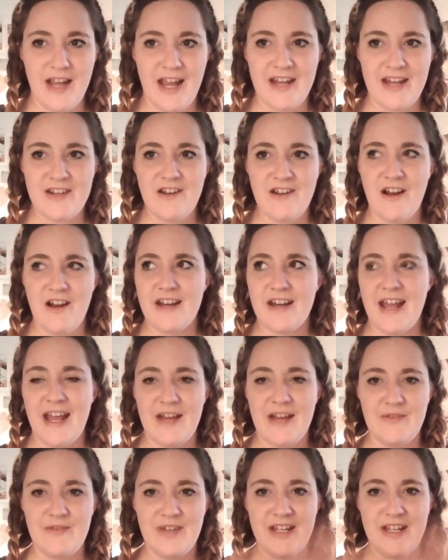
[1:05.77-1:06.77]
and not
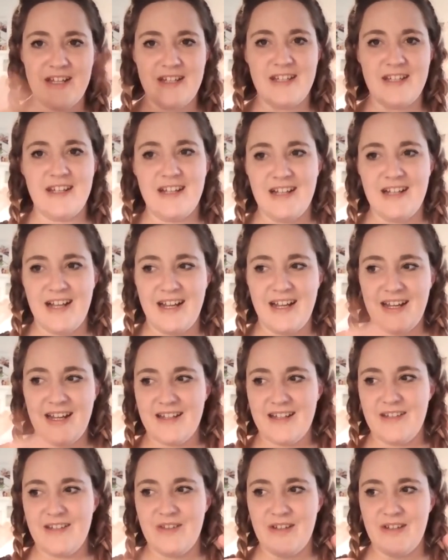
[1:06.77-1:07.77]
have it
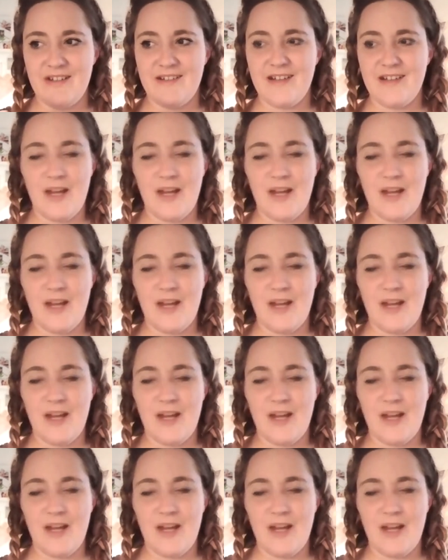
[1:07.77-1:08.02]
like this.